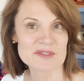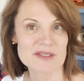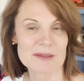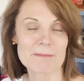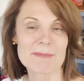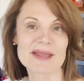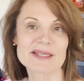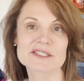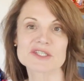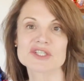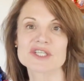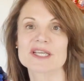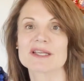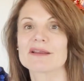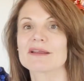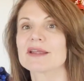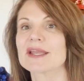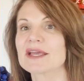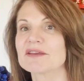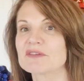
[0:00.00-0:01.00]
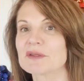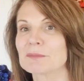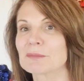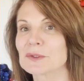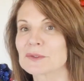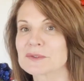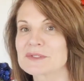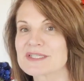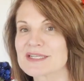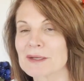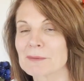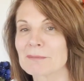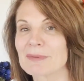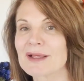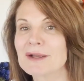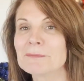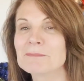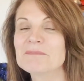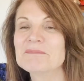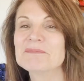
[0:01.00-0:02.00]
a matching navy blue tumbler,